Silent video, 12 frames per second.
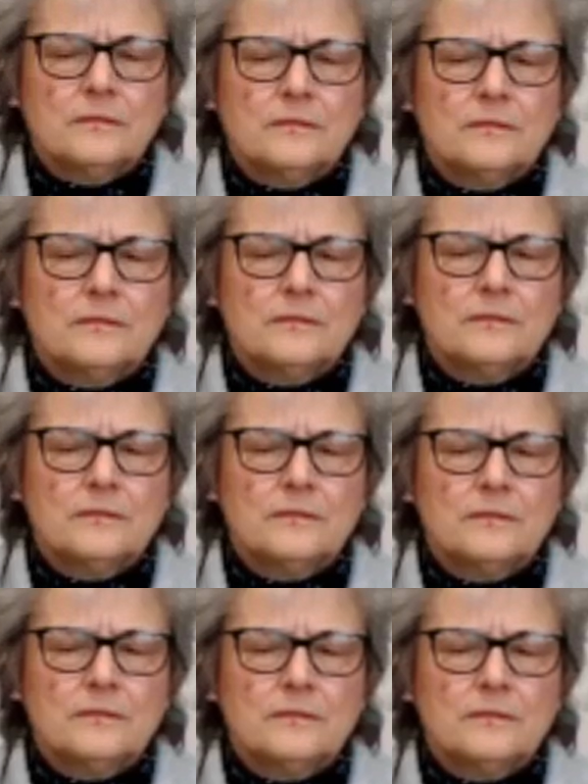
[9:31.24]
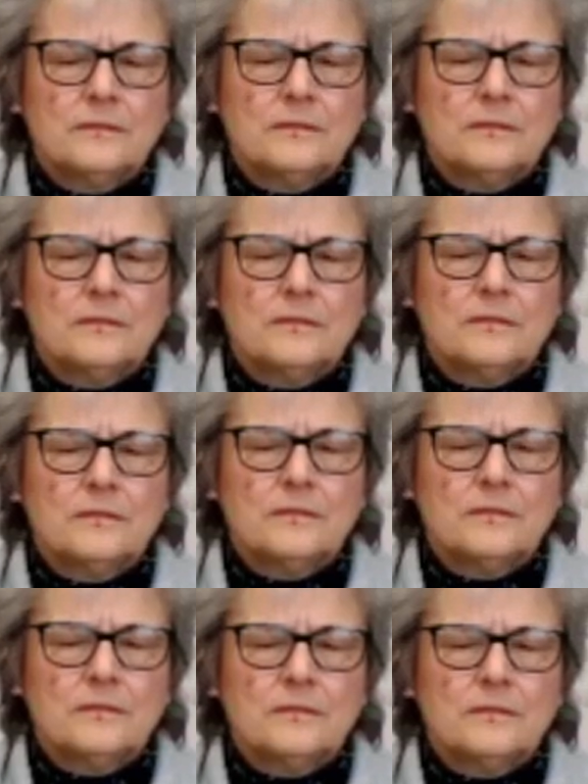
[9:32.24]

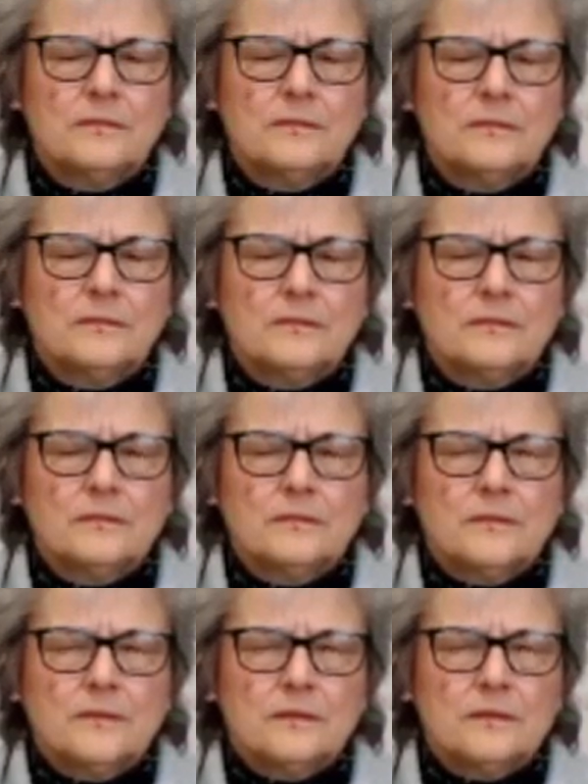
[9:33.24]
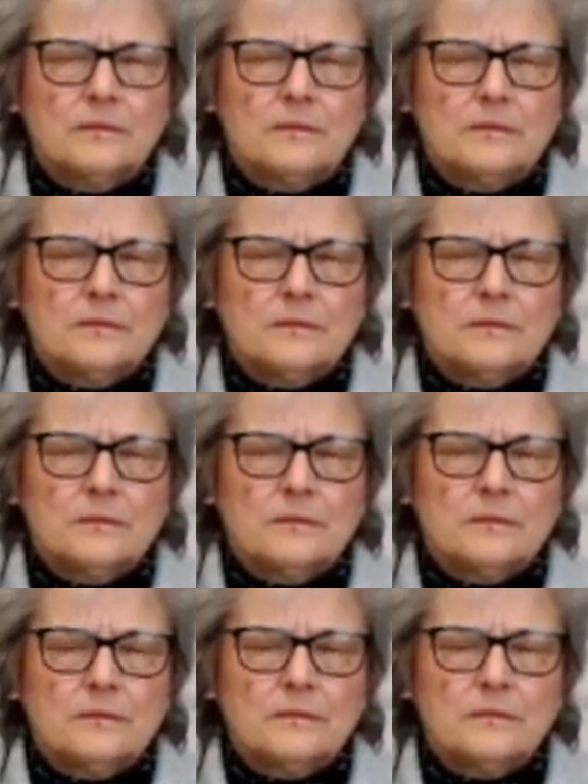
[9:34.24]

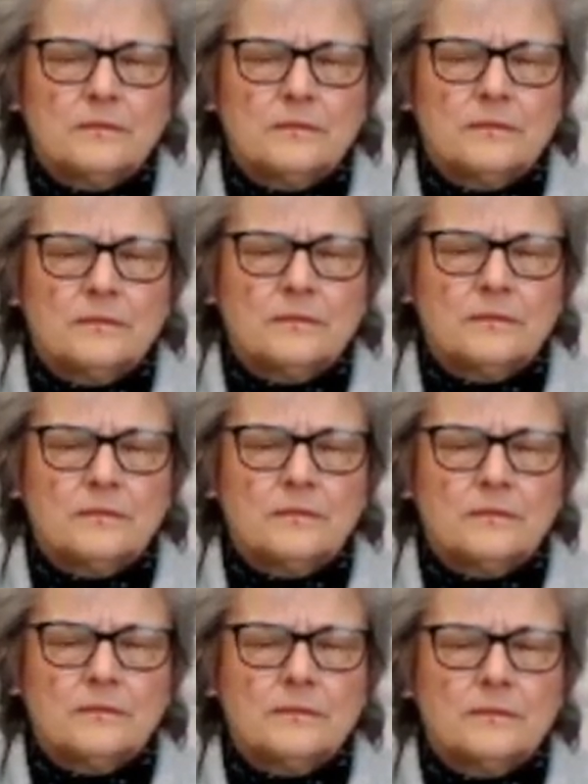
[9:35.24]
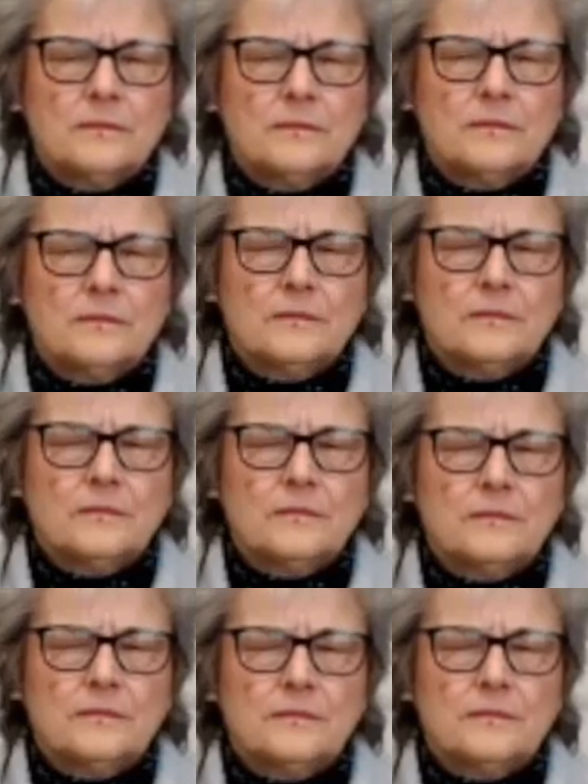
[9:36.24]

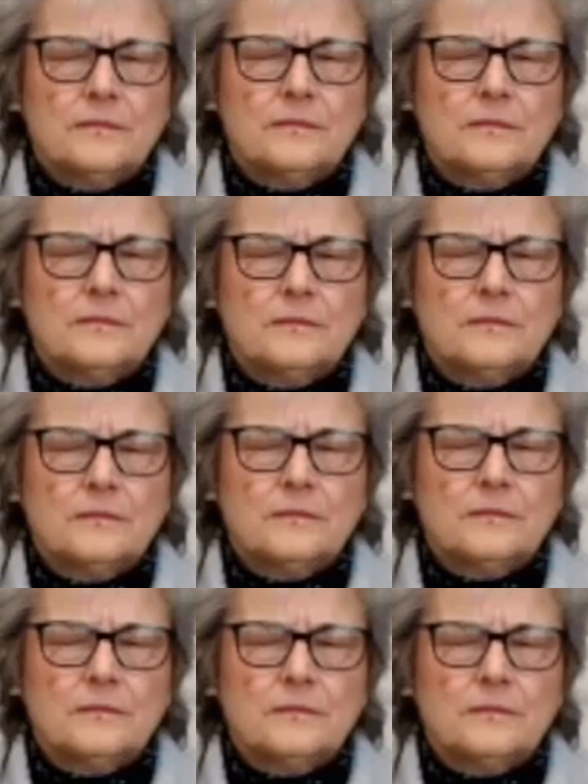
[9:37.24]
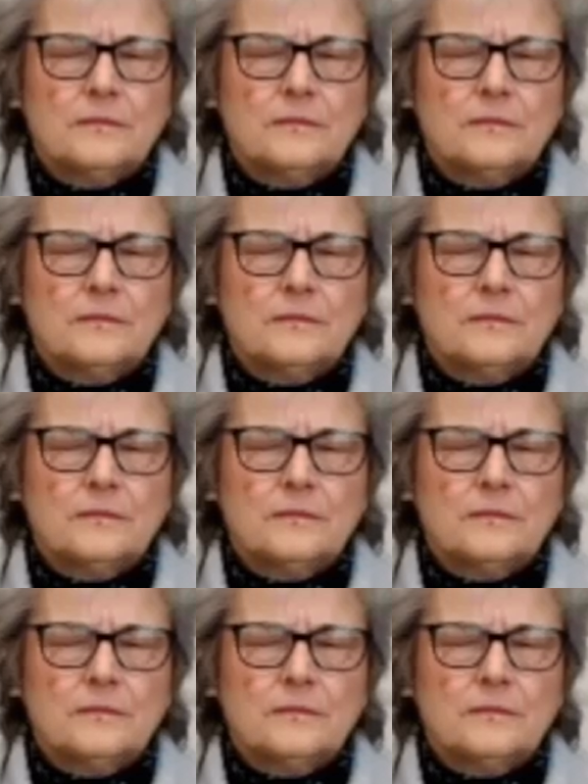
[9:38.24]
(no one is talking)